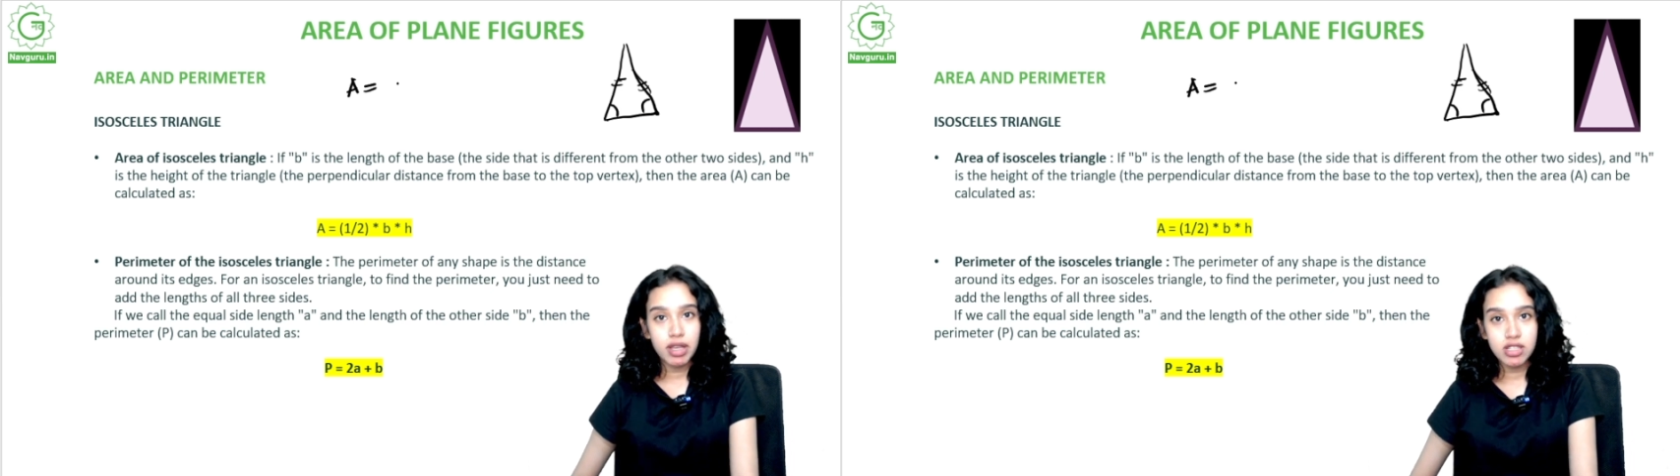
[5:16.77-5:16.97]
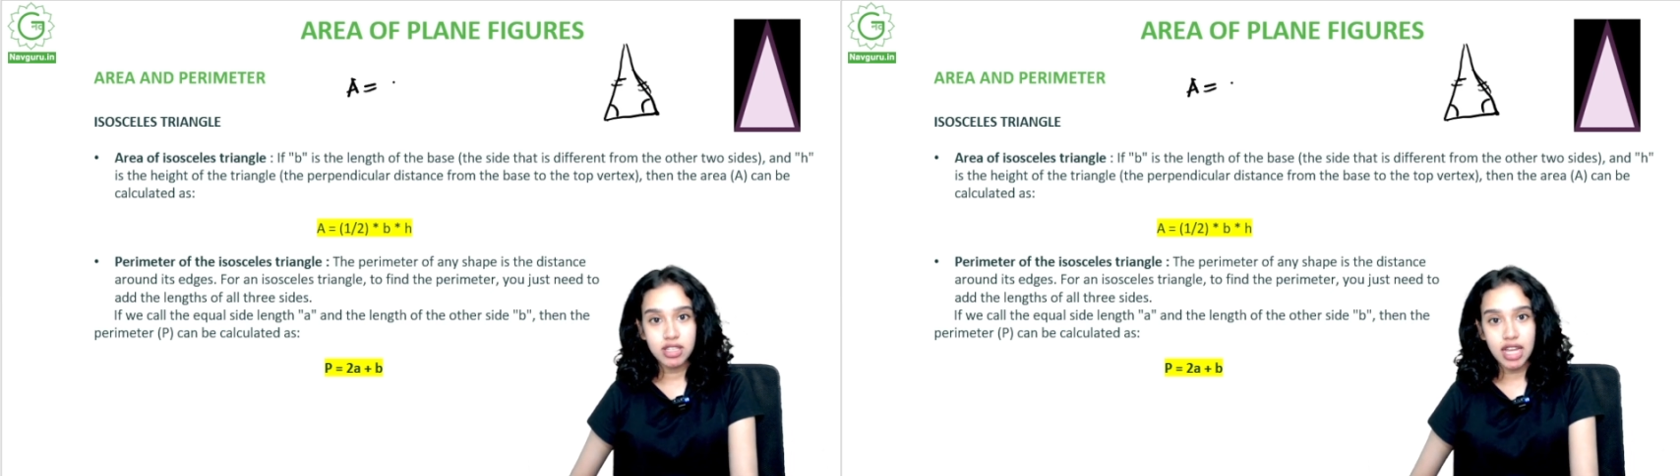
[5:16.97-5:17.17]

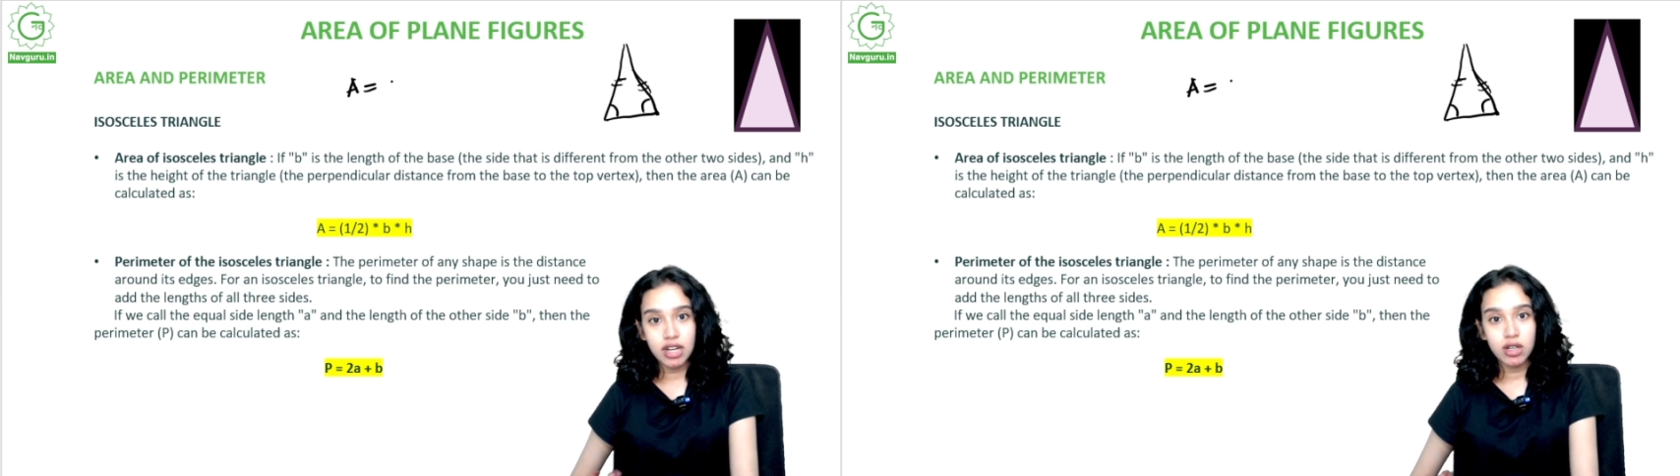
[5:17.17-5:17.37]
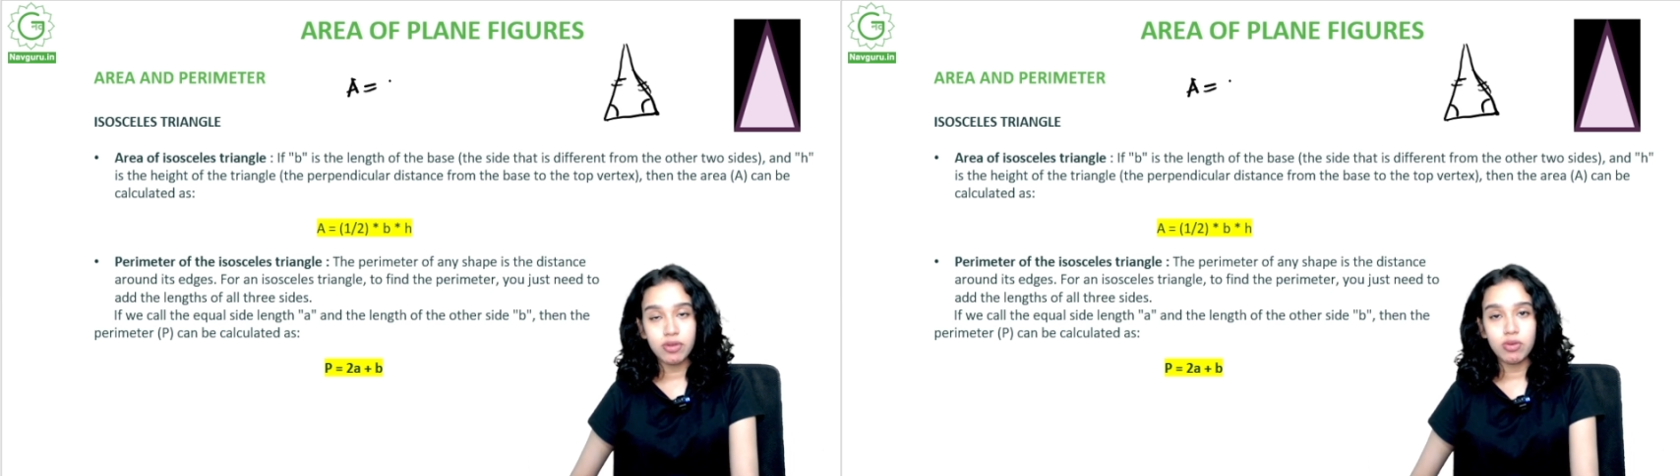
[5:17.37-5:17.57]
as
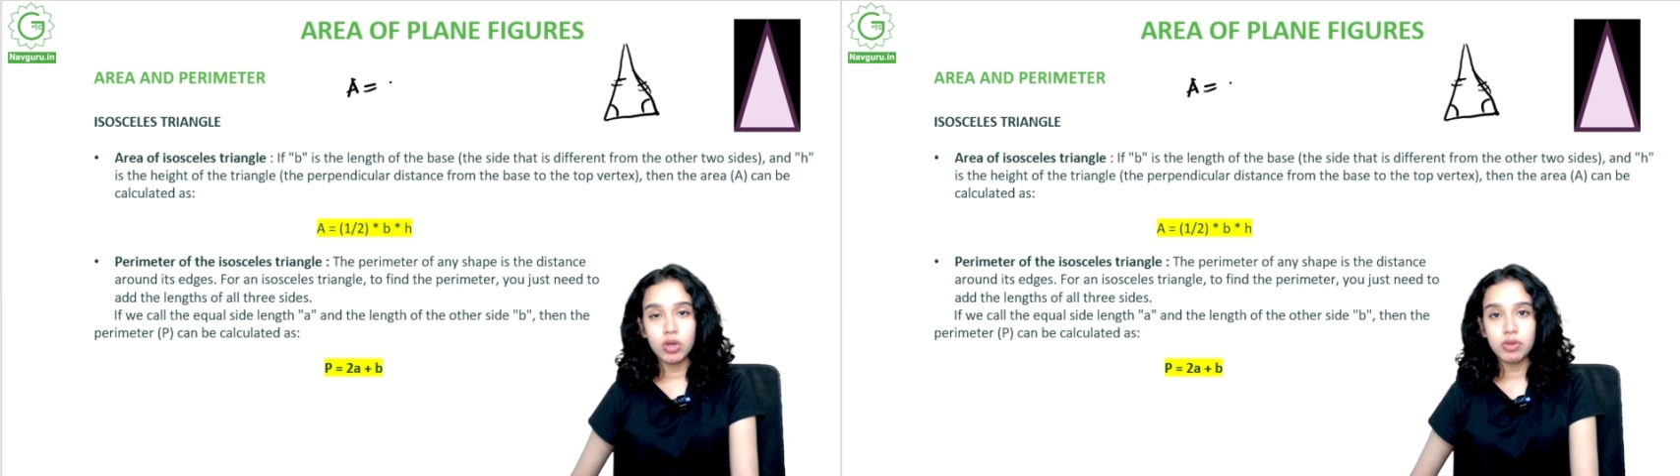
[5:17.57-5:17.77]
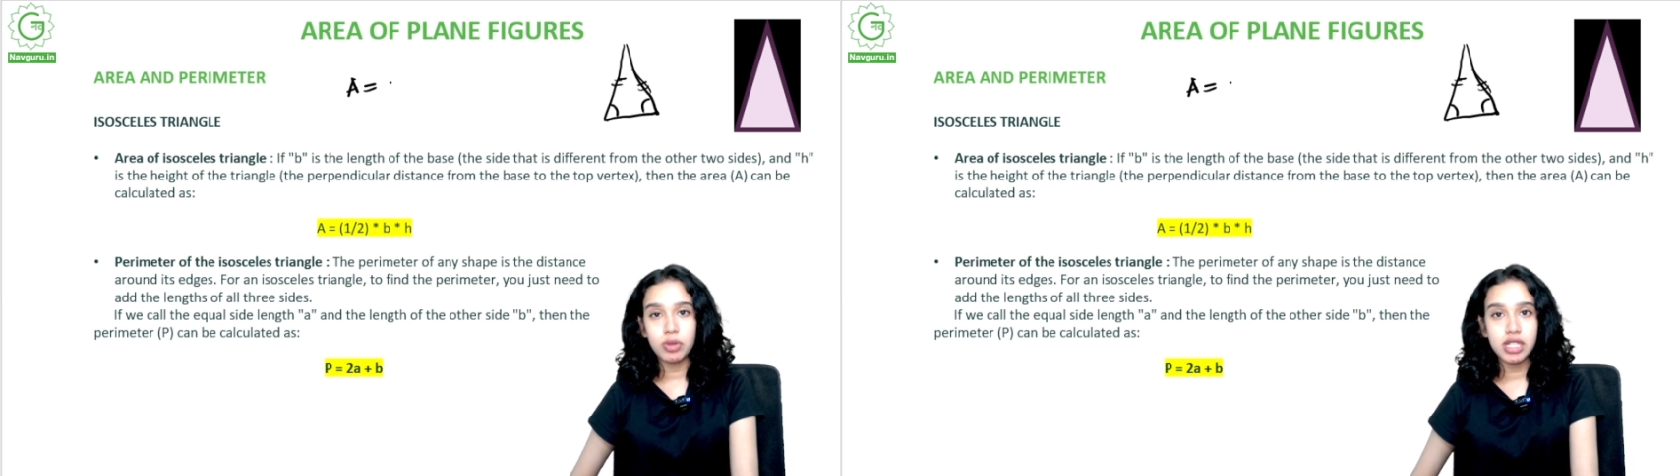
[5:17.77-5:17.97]
that of
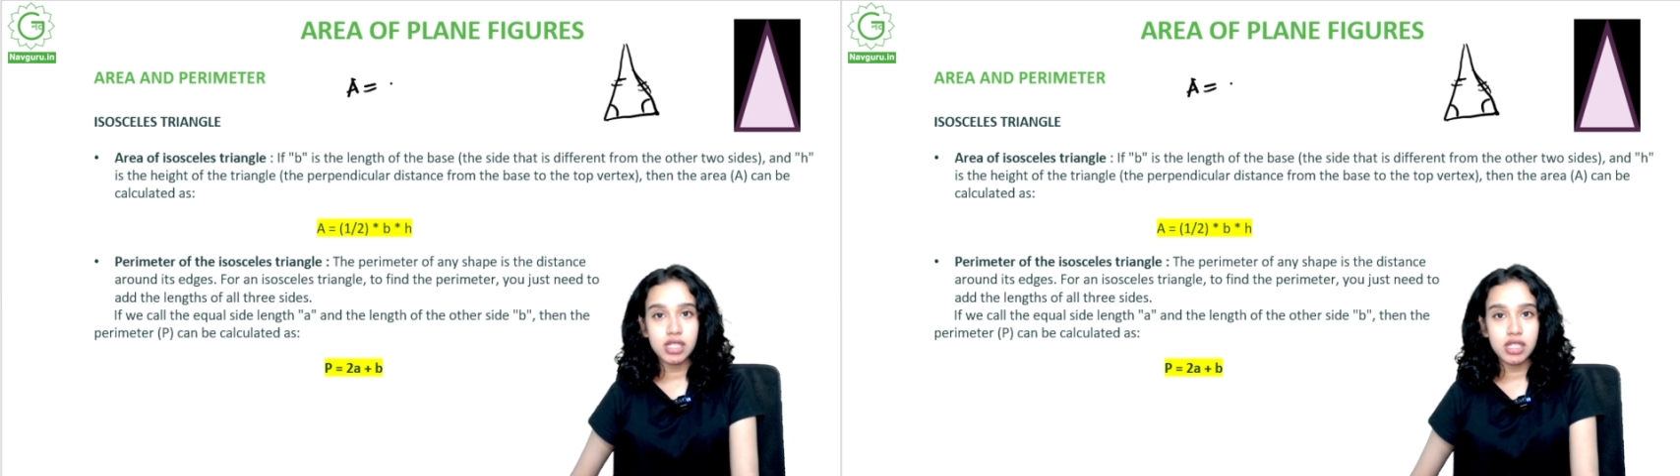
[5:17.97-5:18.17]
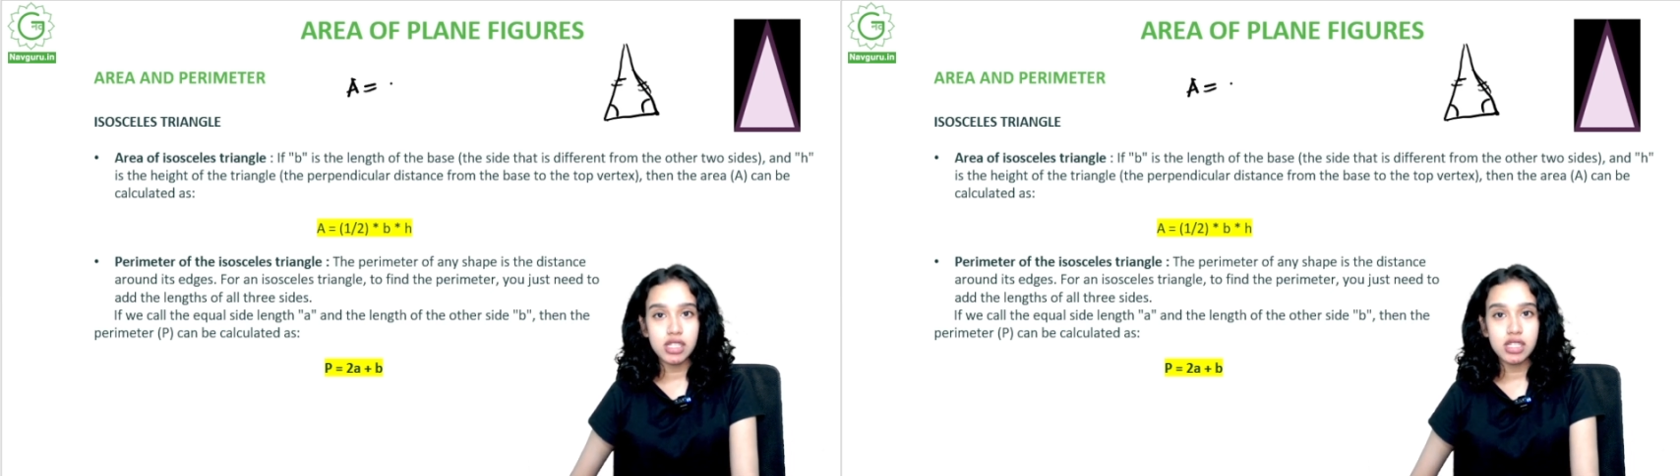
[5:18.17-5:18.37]
what we
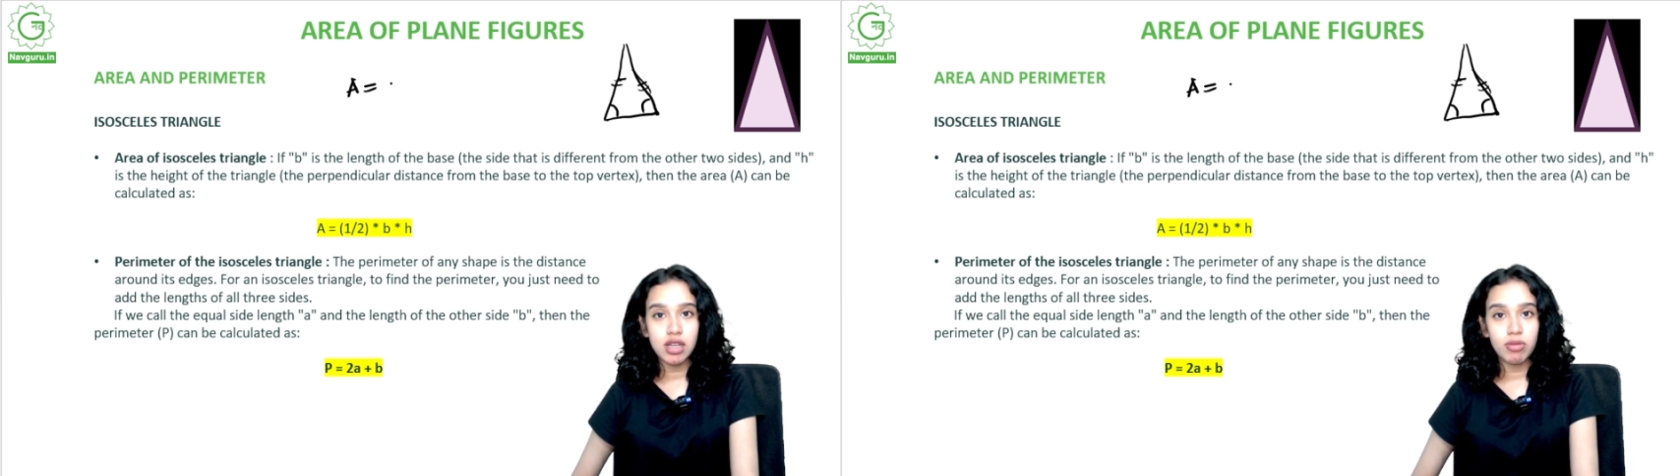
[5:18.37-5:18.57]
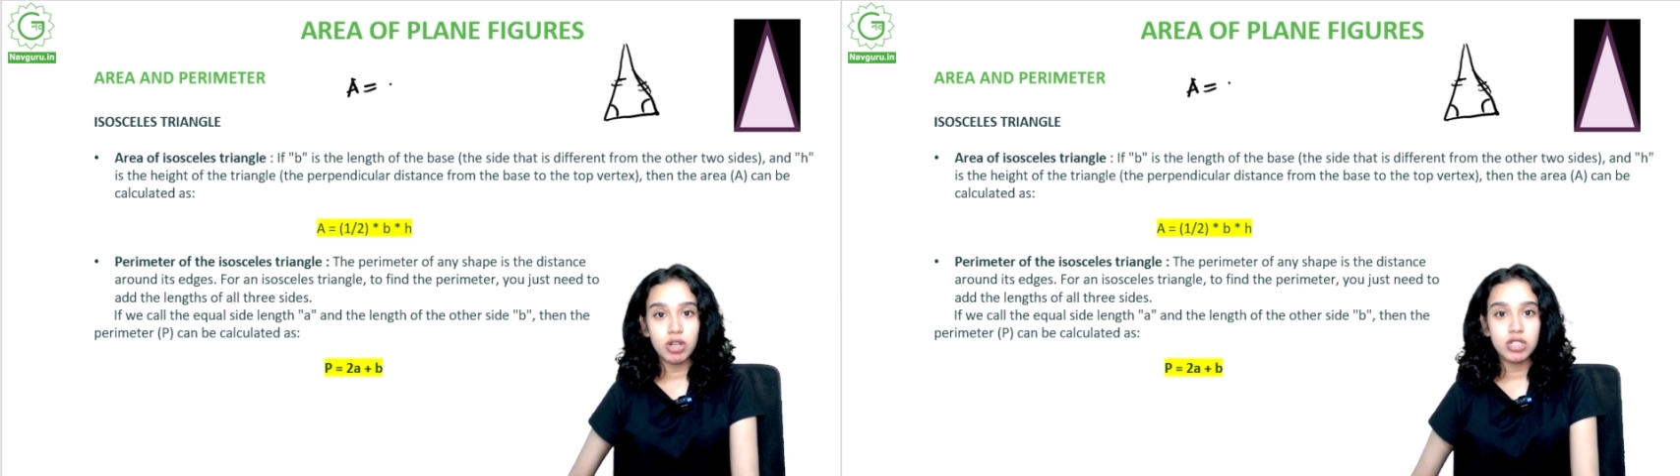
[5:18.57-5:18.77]
discussed
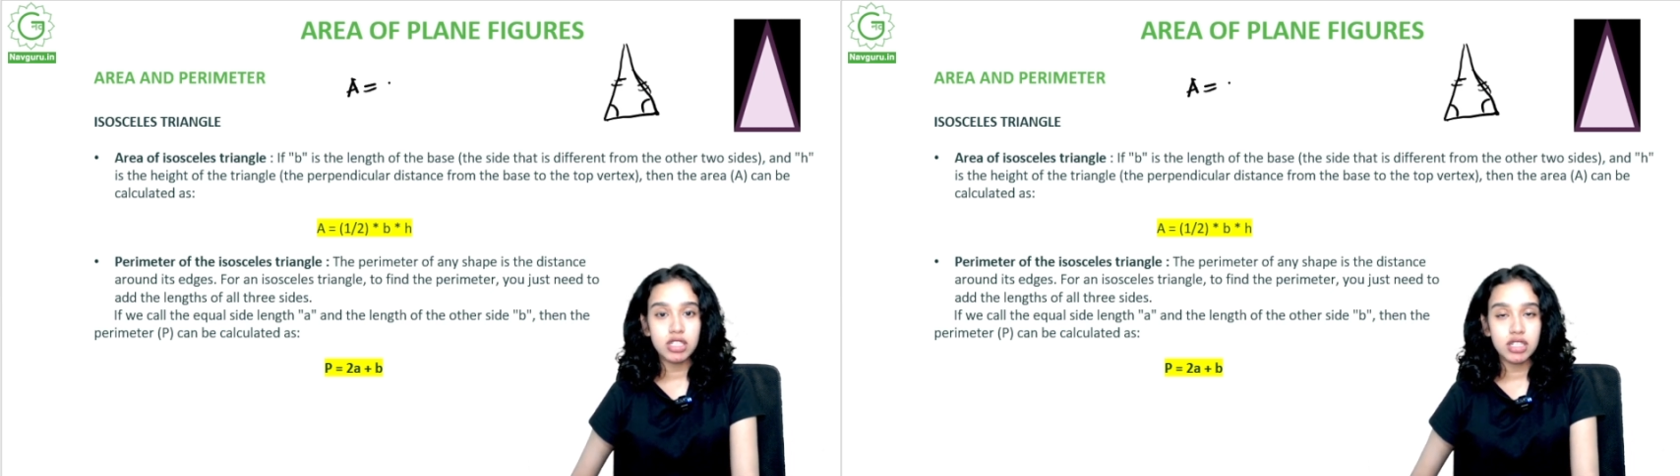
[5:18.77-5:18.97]
about